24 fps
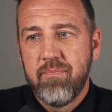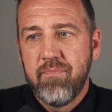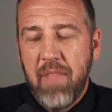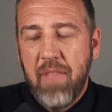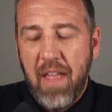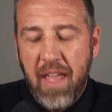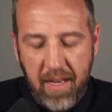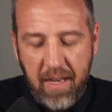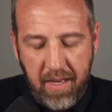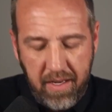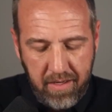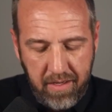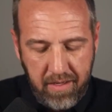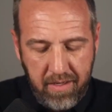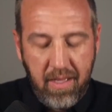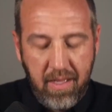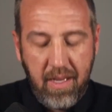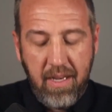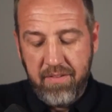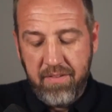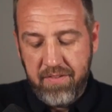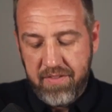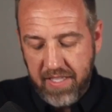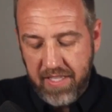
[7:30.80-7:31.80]

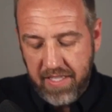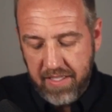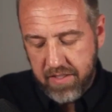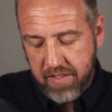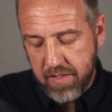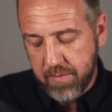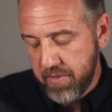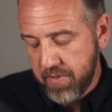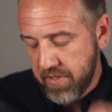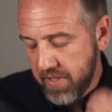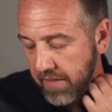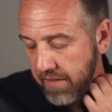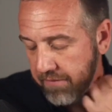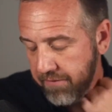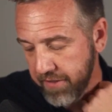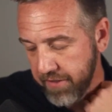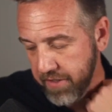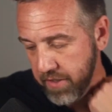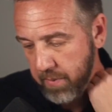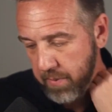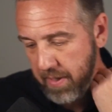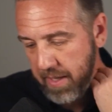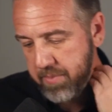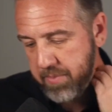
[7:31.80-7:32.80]
And I've seen some stuff on
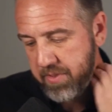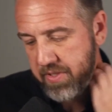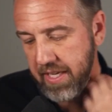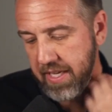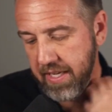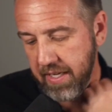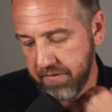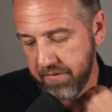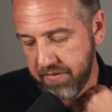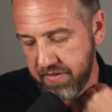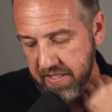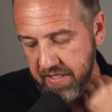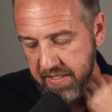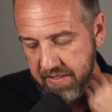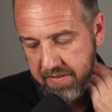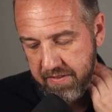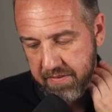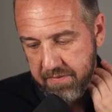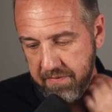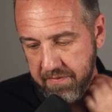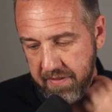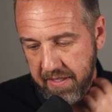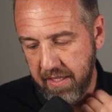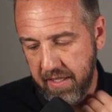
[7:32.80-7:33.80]
your website. I've seen
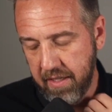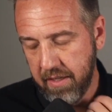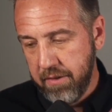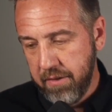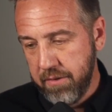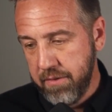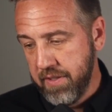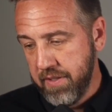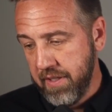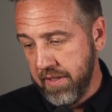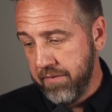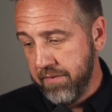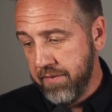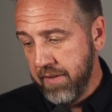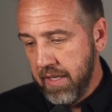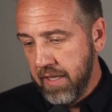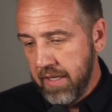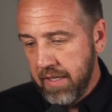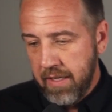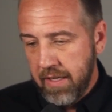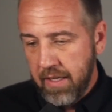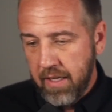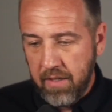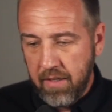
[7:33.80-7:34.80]
some videos
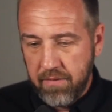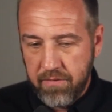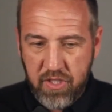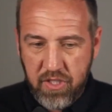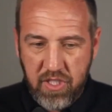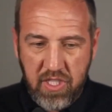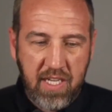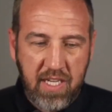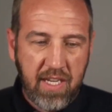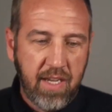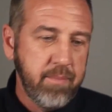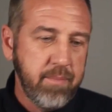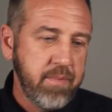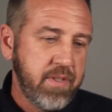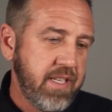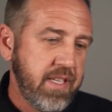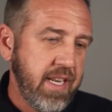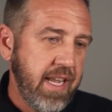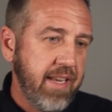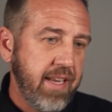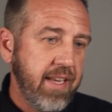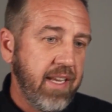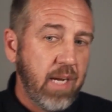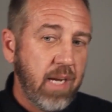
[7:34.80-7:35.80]
of GM
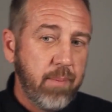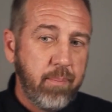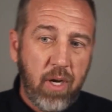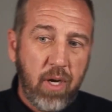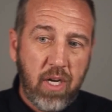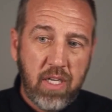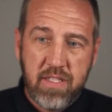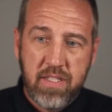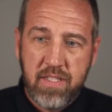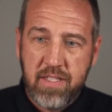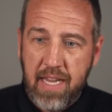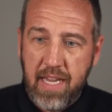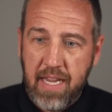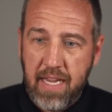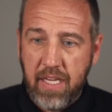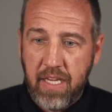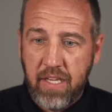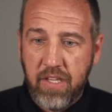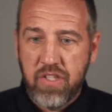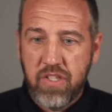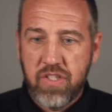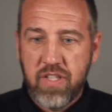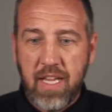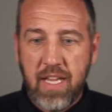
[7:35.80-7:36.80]
standing up on
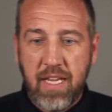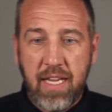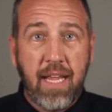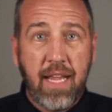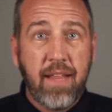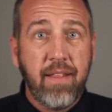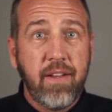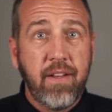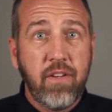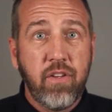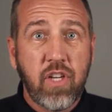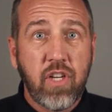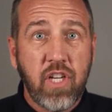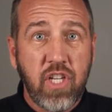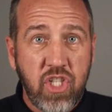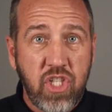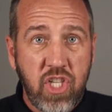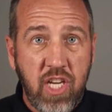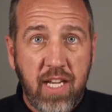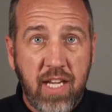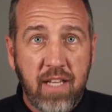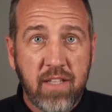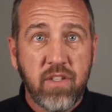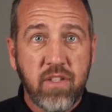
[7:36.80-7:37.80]
stage saying, hey, they took a
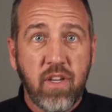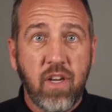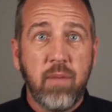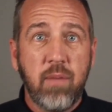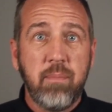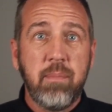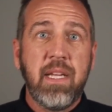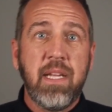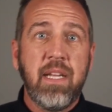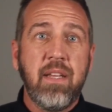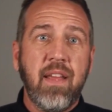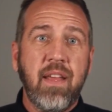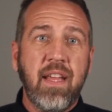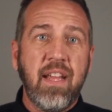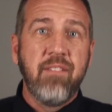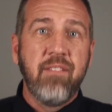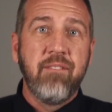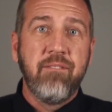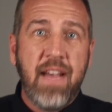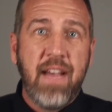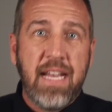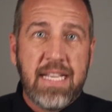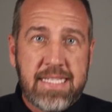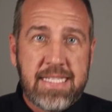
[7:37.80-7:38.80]
chance on me, they
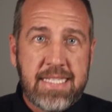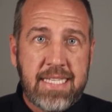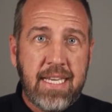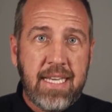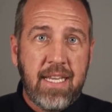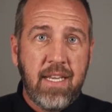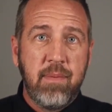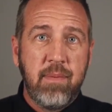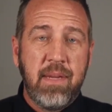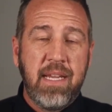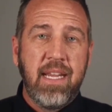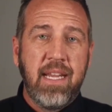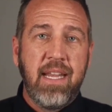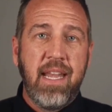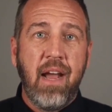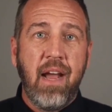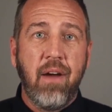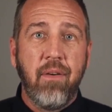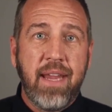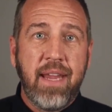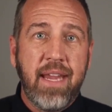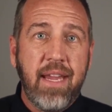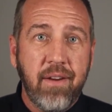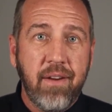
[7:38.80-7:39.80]
invested in me, and
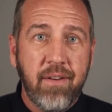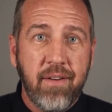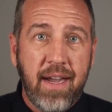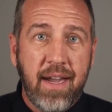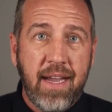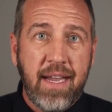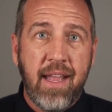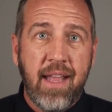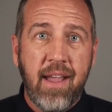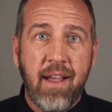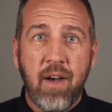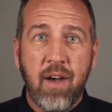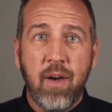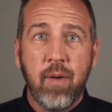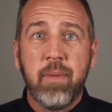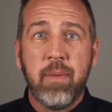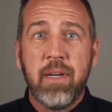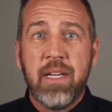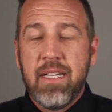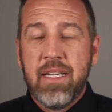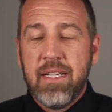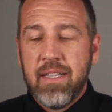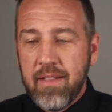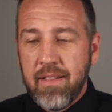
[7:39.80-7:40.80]
now here I am
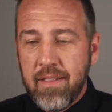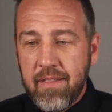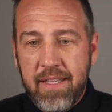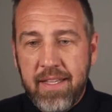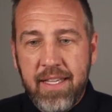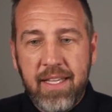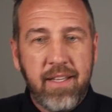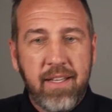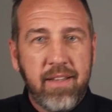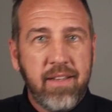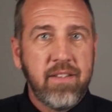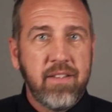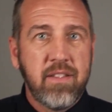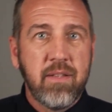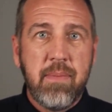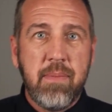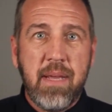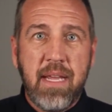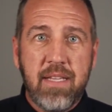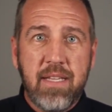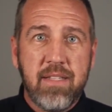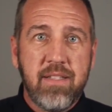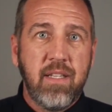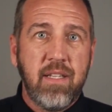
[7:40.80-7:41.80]
leading these
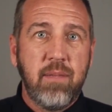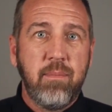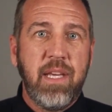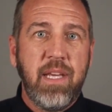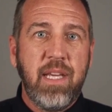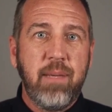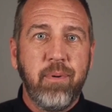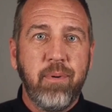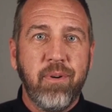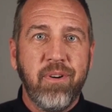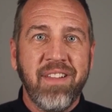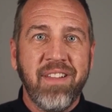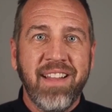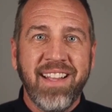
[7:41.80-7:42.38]
amazing people.